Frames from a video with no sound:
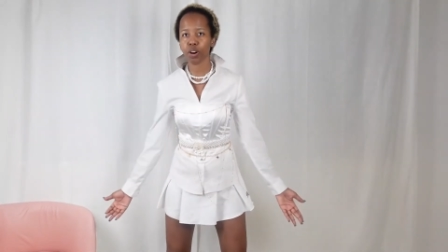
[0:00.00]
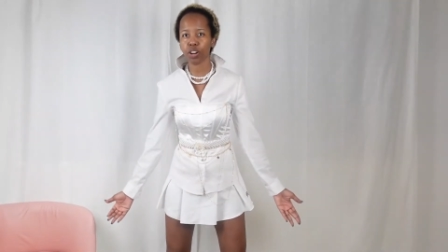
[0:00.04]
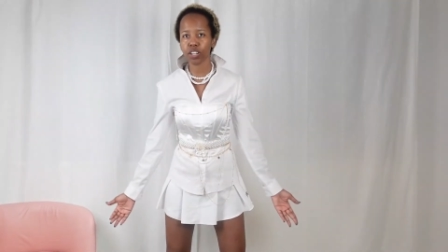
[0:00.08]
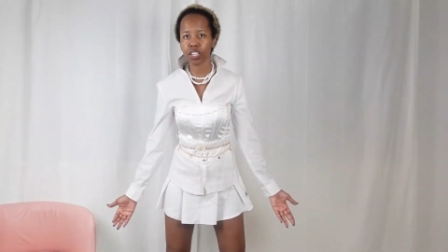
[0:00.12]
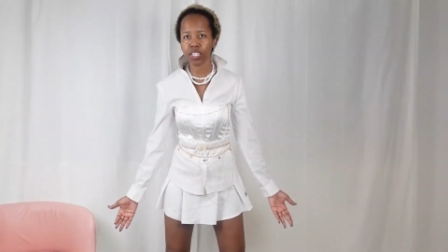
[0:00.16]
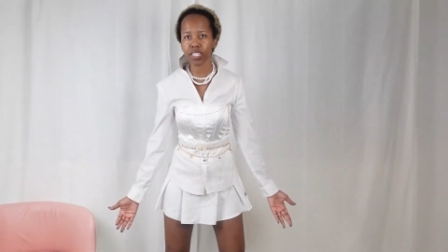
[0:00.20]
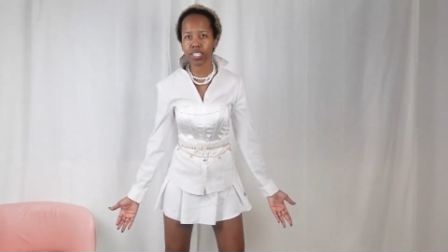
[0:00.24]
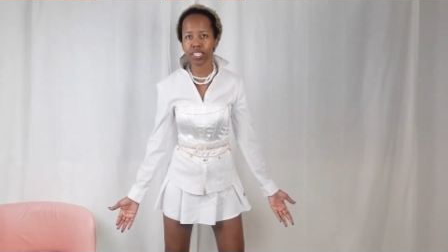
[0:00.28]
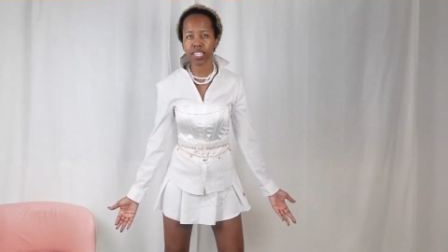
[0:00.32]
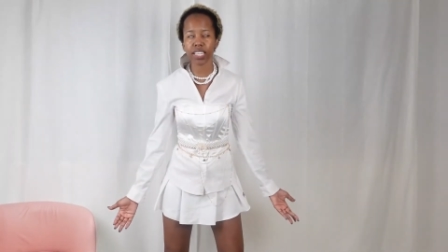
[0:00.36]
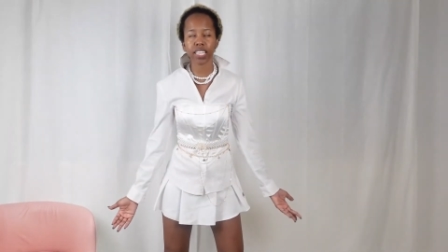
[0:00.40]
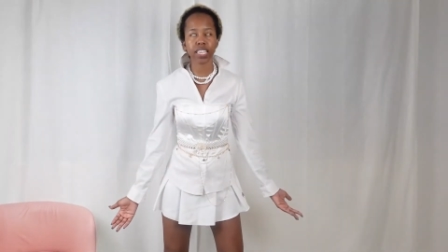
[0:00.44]

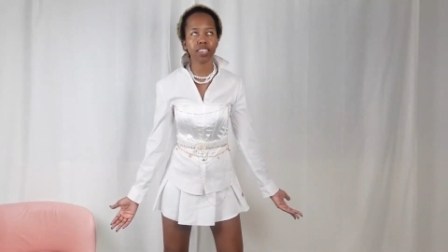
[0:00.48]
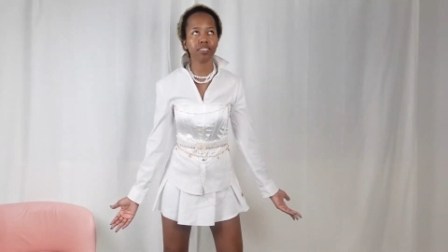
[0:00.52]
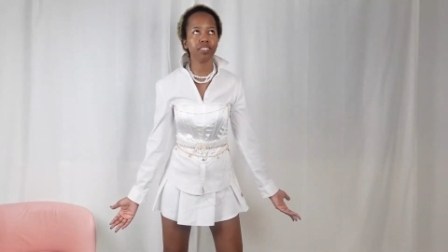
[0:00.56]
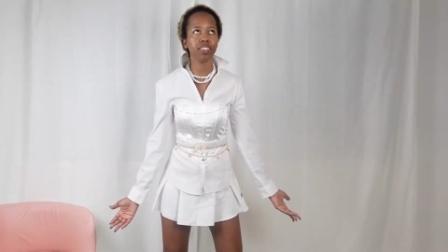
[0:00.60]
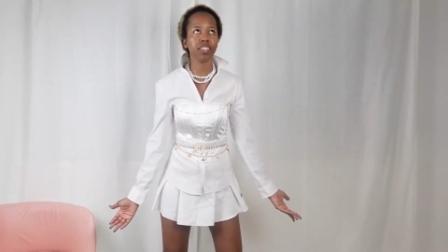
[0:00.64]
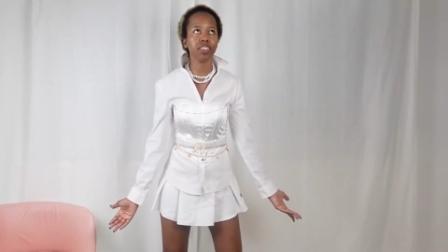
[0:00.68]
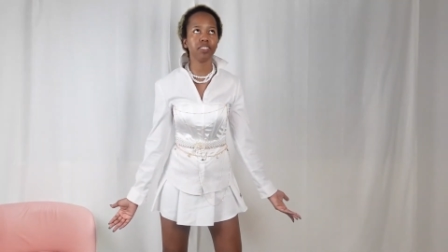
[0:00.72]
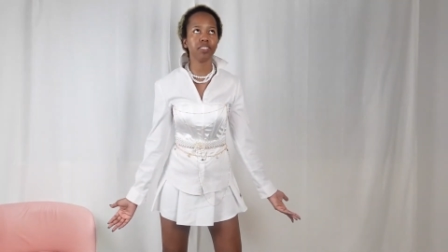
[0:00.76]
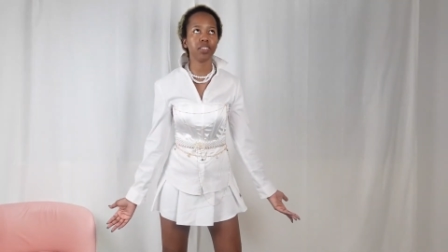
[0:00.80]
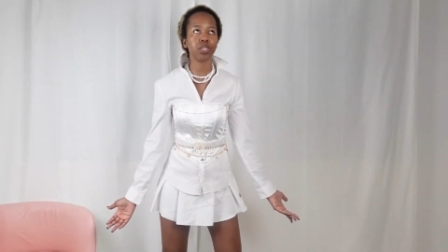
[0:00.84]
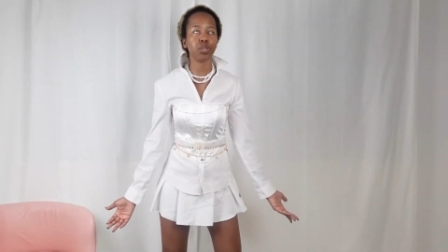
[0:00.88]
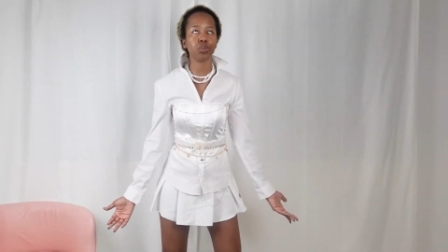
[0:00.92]
honestly,
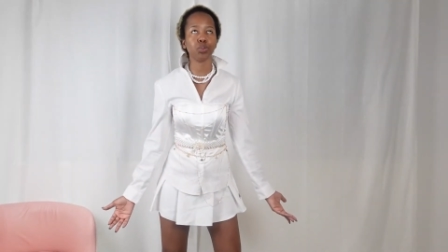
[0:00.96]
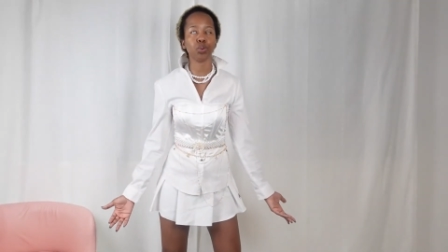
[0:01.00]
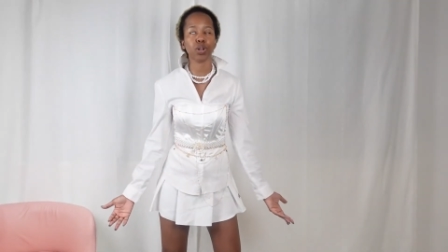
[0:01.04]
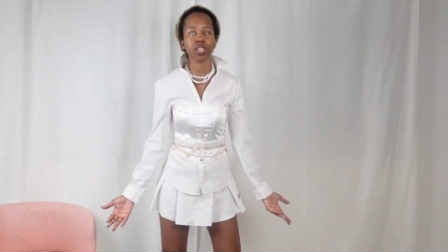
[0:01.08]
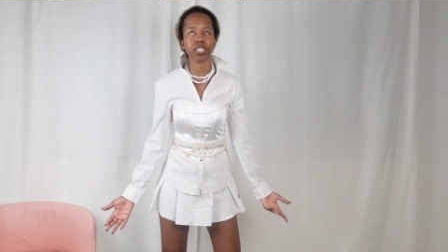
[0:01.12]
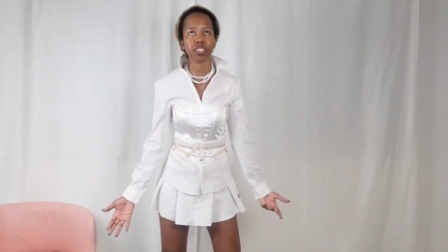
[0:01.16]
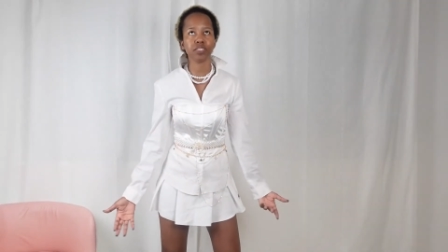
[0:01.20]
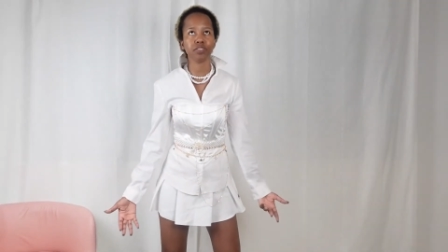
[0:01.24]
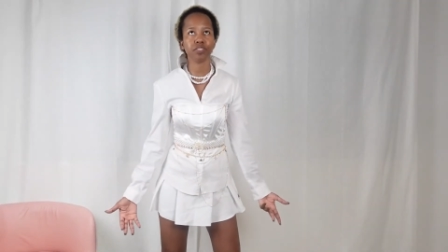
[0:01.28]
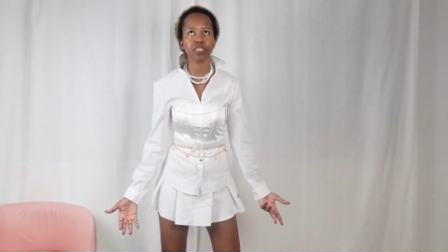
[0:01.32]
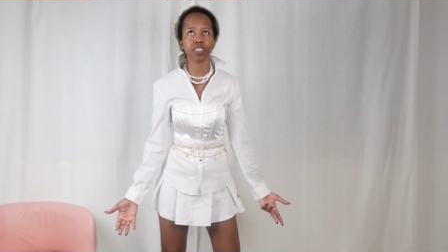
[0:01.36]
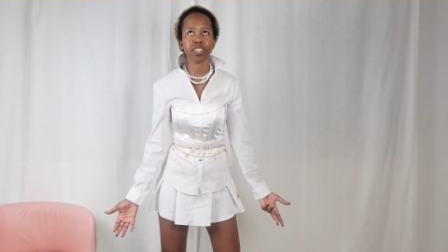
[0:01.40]
even if it
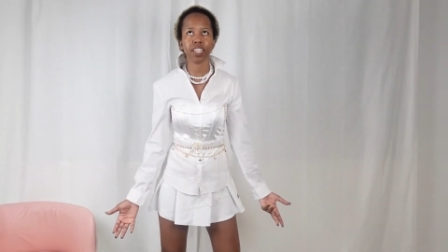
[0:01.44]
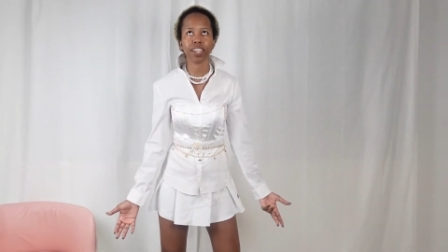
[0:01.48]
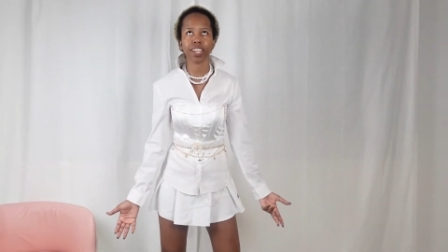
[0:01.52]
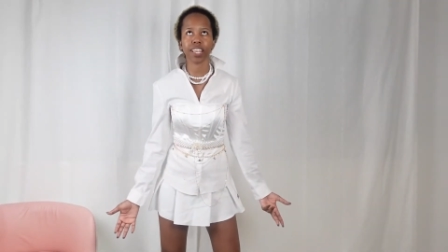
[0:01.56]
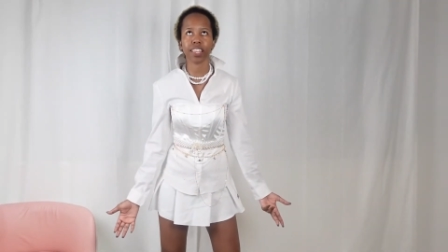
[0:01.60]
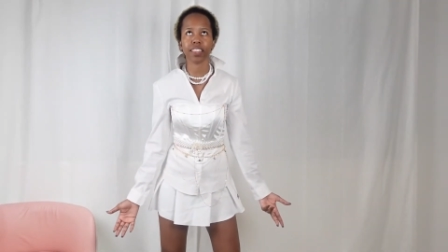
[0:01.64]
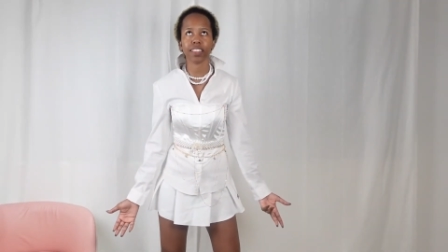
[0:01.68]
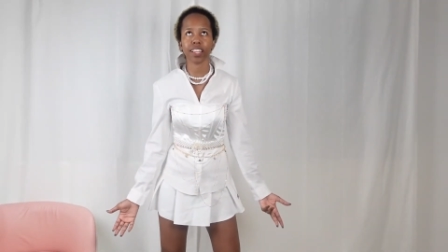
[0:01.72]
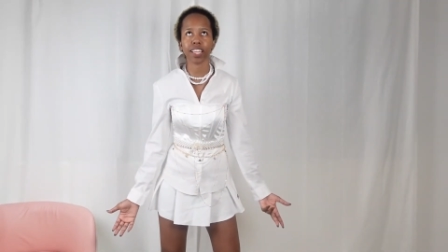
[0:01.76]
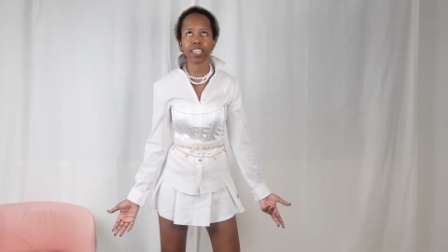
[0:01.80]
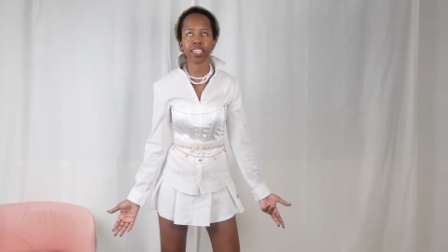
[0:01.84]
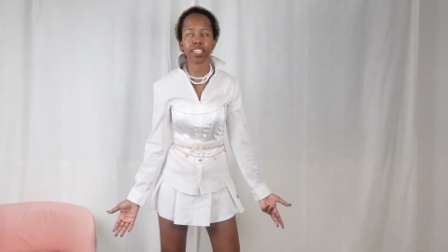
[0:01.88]
wasn't for the
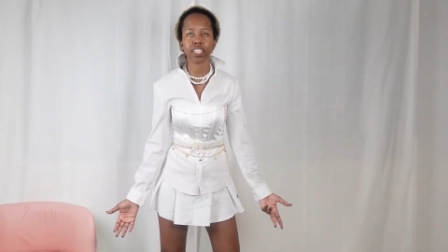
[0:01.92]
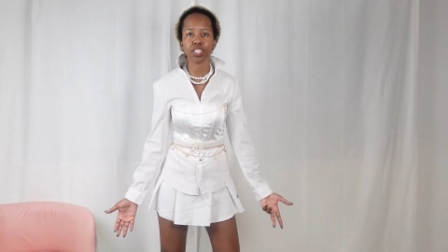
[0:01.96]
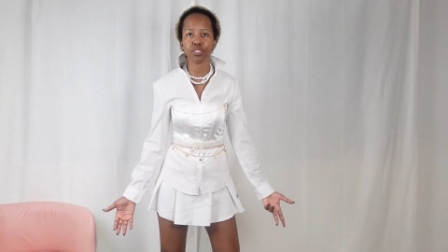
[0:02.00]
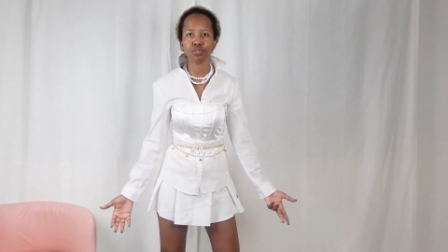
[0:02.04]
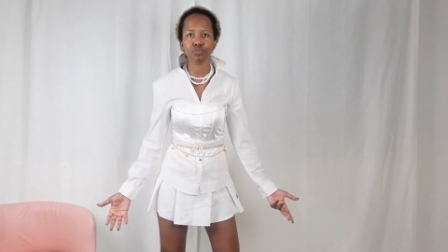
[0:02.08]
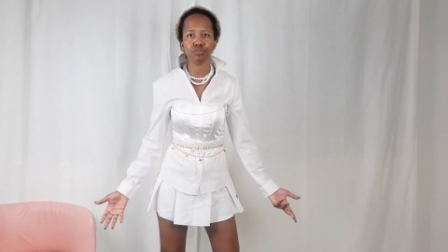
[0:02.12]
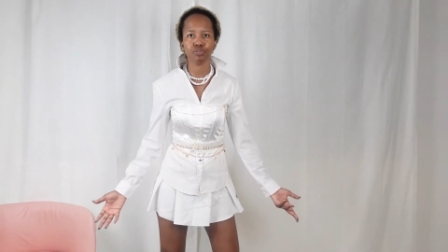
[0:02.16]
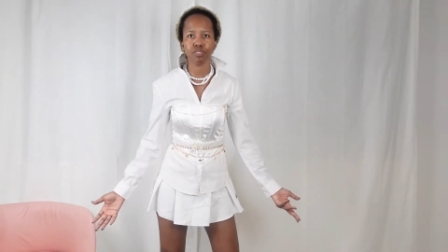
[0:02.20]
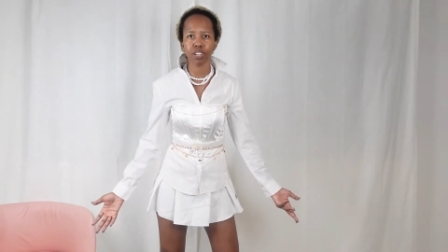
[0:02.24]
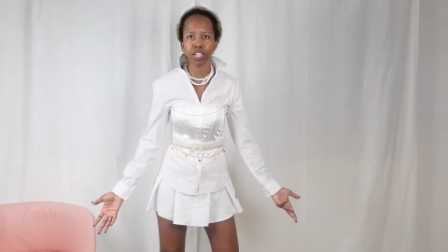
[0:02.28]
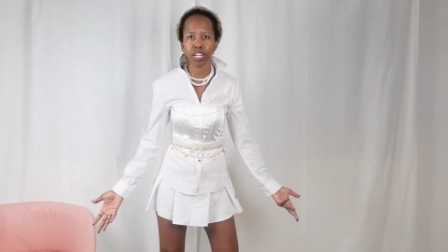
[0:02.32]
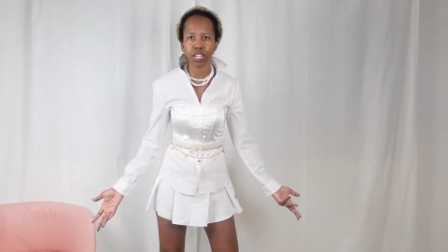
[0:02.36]
length, like
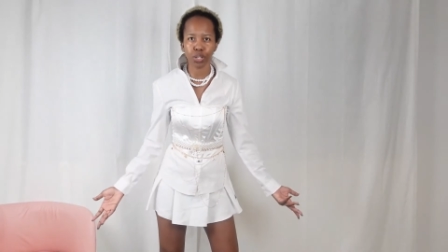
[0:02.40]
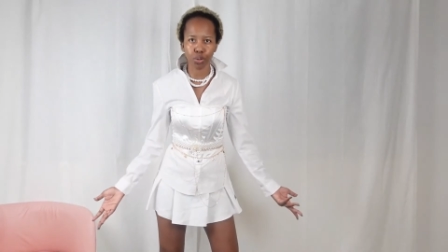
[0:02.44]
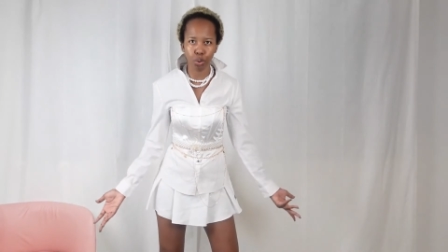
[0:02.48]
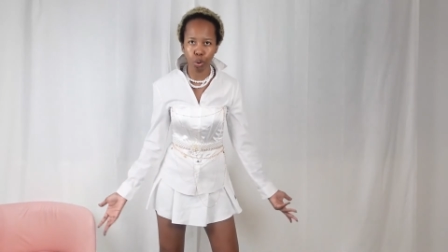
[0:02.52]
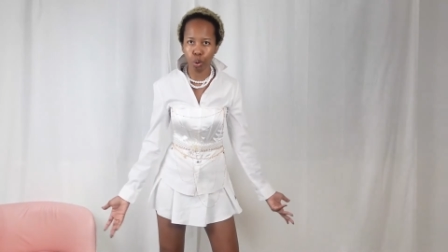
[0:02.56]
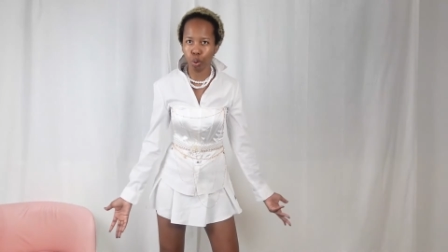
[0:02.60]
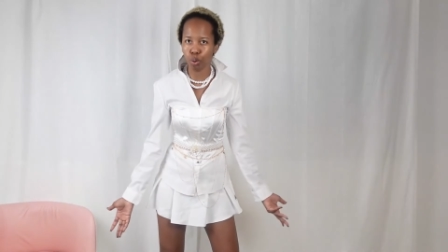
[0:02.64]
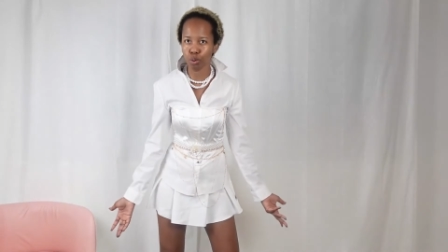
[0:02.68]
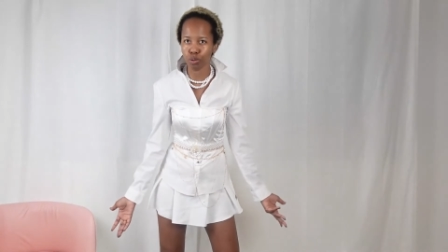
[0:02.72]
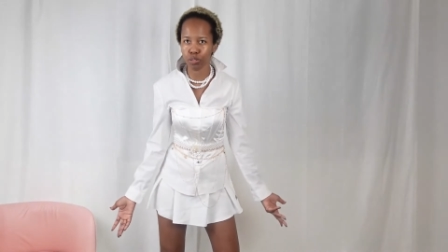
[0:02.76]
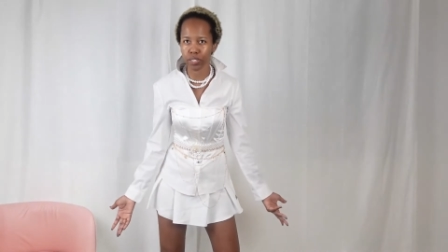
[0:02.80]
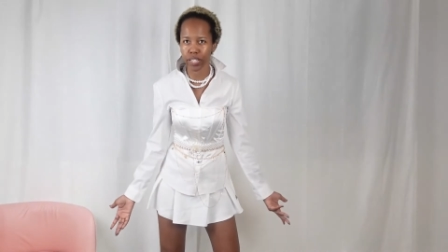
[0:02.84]
it's really
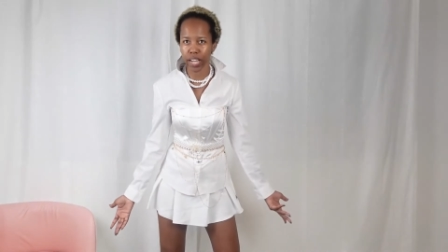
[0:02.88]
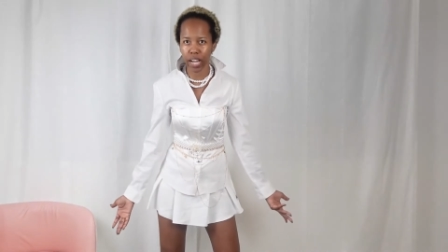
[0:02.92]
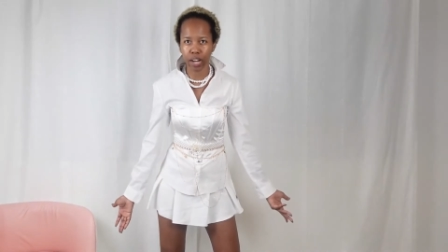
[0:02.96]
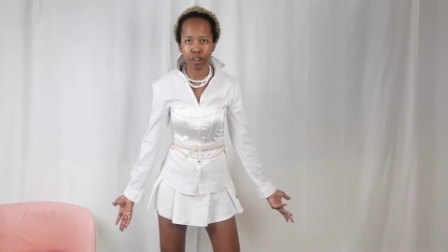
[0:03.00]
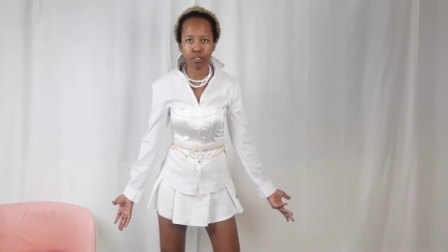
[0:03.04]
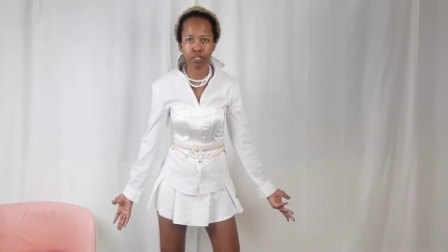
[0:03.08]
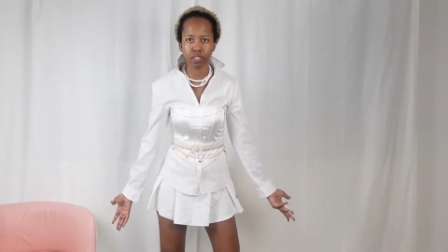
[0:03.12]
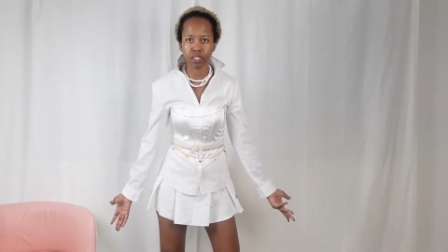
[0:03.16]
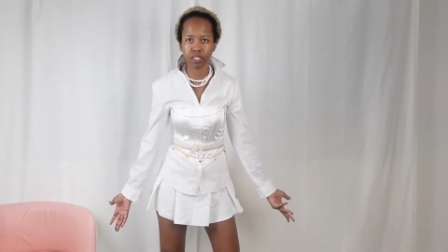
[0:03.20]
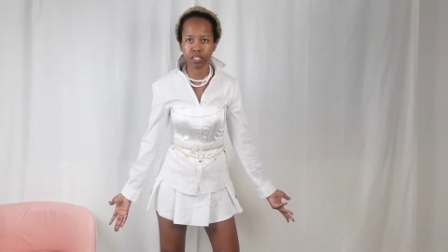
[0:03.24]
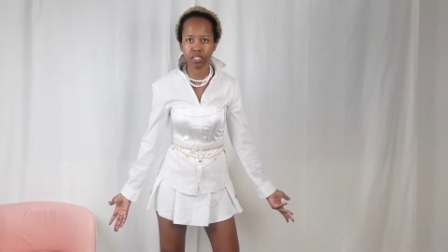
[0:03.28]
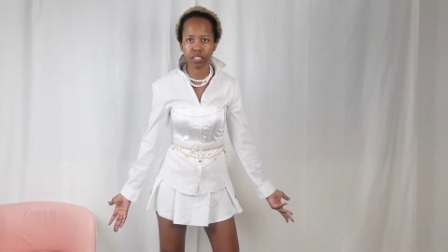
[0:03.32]
cold
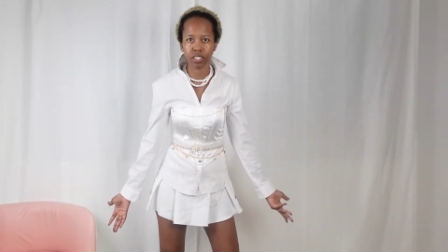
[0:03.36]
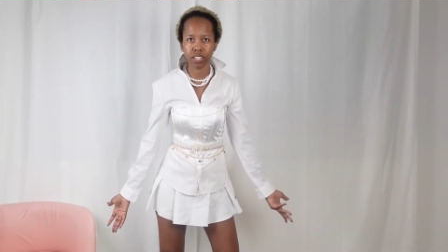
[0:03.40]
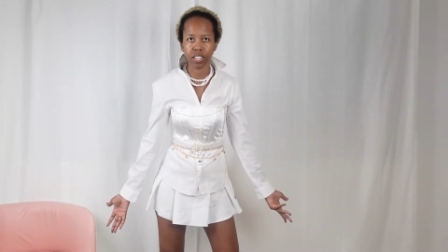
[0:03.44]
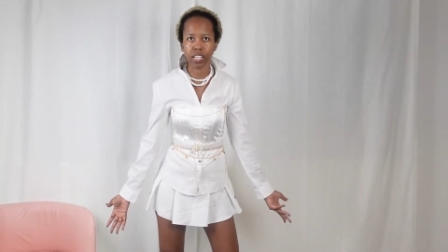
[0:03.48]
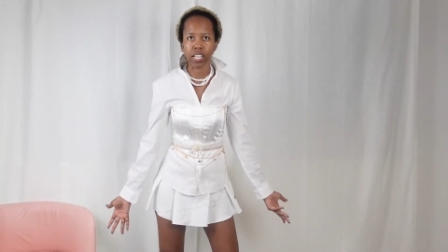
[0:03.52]
out.